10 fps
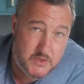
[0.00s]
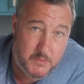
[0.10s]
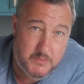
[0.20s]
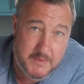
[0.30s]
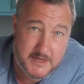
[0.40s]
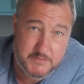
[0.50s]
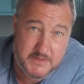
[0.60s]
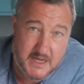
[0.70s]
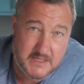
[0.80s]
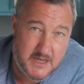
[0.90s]
topped with mashed
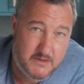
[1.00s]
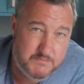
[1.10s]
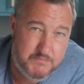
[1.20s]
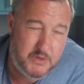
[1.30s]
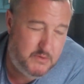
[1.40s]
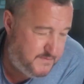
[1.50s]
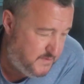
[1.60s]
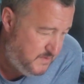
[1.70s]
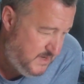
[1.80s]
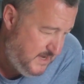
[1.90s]
potatoes, beautiful.